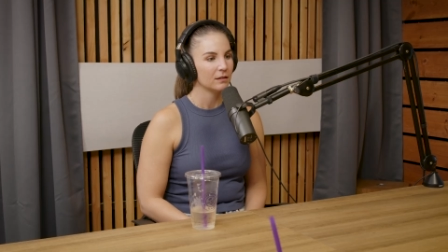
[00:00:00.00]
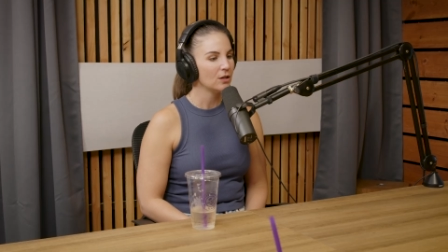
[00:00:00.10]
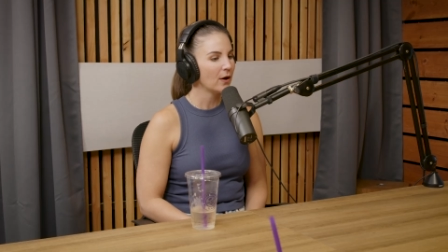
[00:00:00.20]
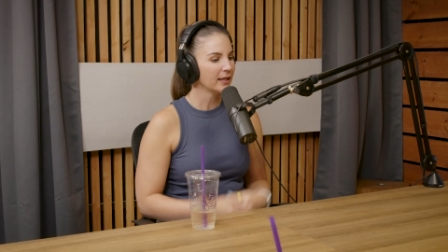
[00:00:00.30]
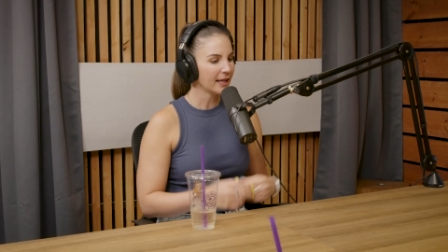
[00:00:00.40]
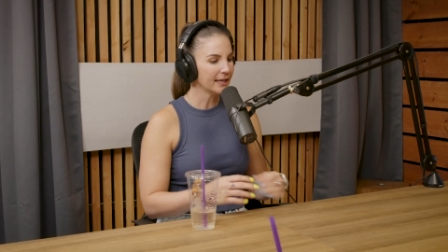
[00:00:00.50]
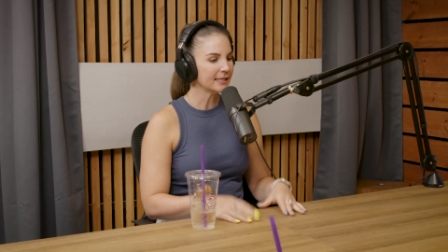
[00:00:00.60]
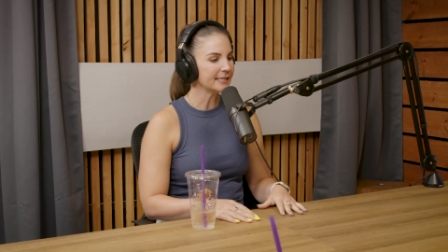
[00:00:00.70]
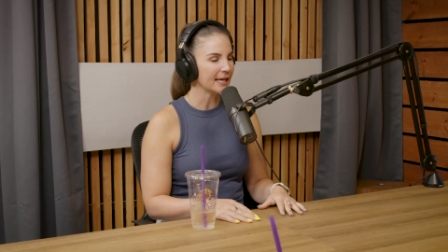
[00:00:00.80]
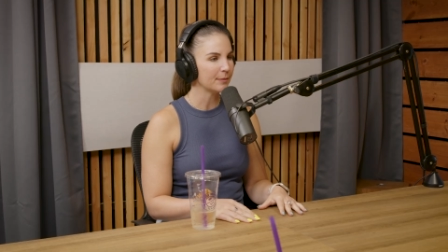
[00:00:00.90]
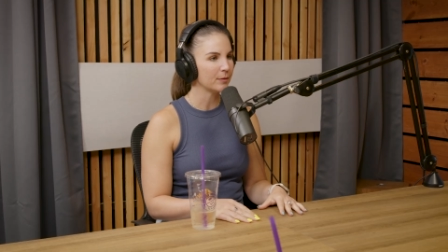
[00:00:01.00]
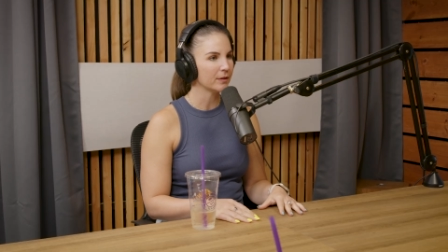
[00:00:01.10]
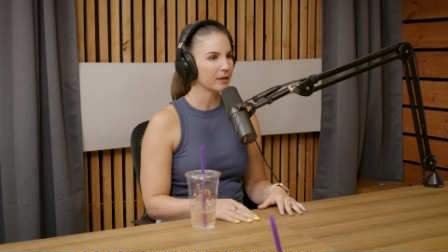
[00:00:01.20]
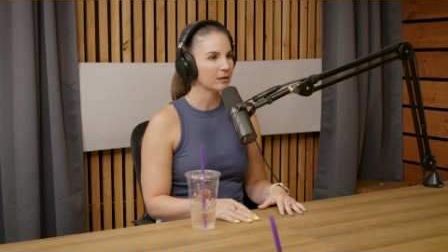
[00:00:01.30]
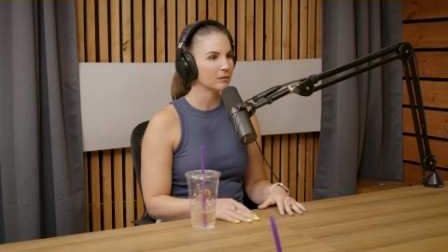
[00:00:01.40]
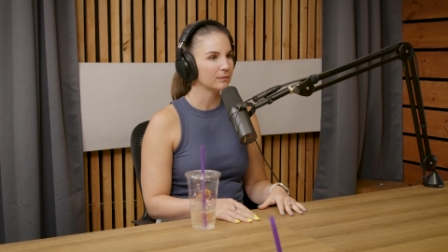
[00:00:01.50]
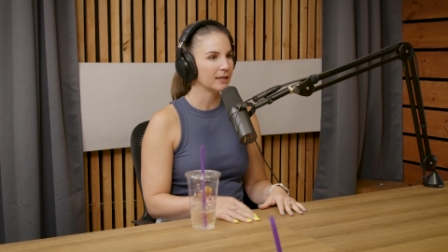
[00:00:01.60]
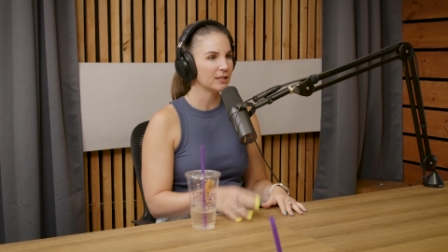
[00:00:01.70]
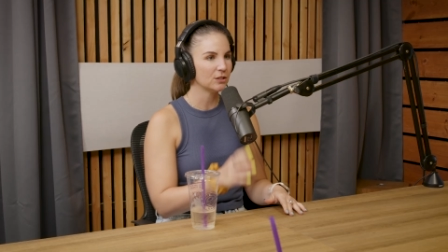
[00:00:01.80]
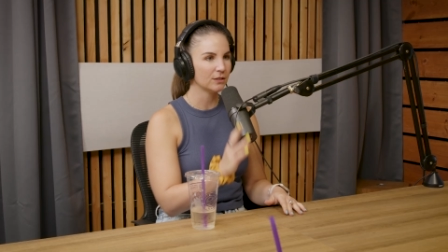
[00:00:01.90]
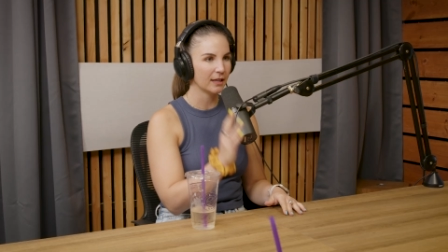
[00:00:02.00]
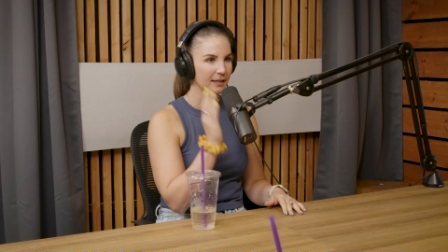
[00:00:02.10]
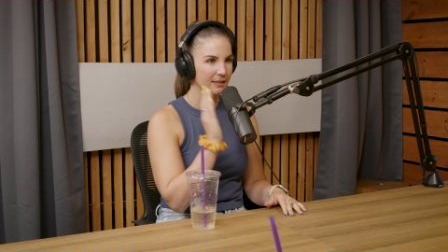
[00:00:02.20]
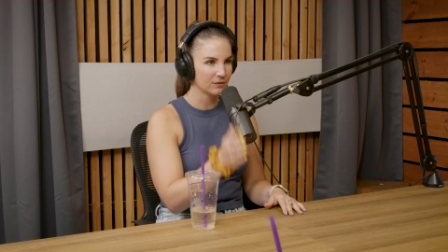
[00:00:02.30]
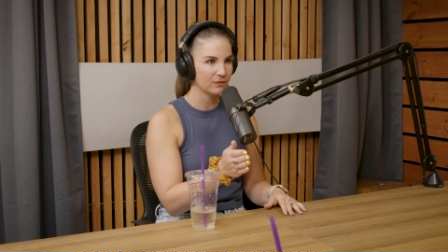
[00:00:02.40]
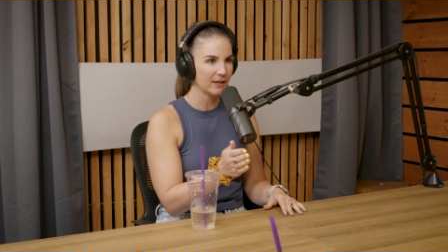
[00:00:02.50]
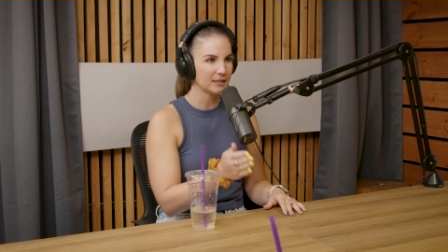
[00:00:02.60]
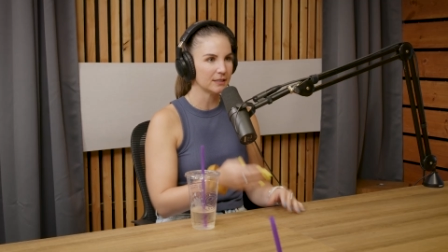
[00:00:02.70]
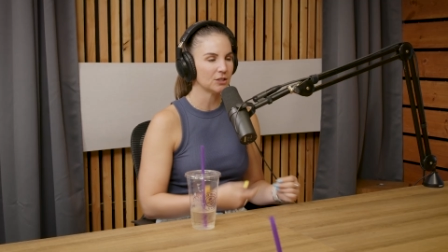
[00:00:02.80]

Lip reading: No, I like the table though, because you're like get to face each